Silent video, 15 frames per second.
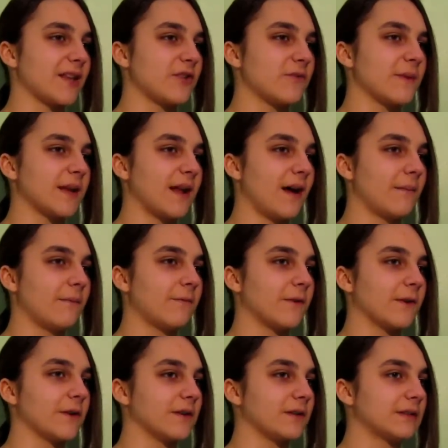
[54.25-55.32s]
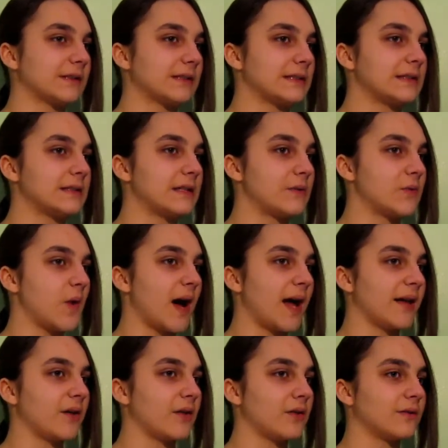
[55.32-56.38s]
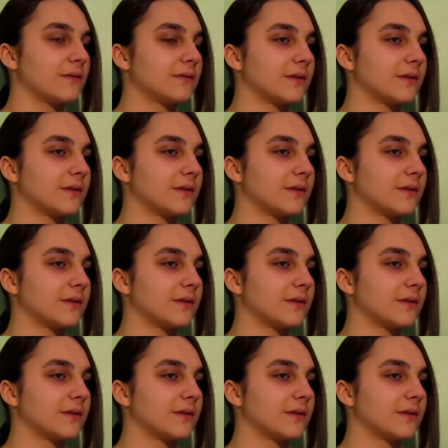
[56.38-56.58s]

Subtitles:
You've been up for a while.